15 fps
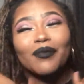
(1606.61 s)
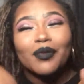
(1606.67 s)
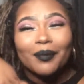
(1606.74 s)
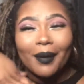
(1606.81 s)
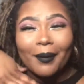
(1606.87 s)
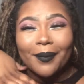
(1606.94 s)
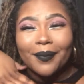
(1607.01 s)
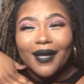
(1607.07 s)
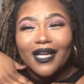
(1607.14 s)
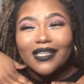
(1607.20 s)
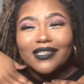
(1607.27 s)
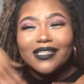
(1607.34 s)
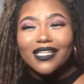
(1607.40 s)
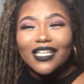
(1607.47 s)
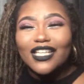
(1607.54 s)
am the mama
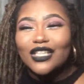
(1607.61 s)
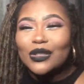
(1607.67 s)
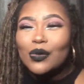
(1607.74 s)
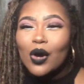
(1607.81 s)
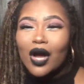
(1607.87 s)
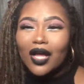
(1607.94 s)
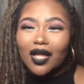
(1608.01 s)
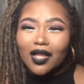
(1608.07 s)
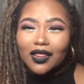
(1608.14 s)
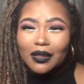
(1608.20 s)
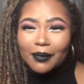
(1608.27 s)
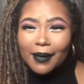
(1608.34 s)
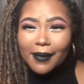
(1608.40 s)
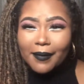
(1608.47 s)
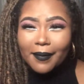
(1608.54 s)
panda, you are the
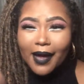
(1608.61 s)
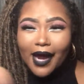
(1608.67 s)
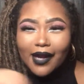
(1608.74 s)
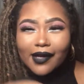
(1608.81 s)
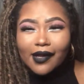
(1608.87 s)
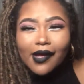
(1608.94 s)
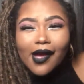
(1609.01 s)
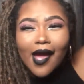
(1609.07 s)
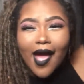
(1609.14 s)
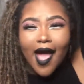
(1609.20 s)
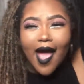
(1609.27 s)
baby panda,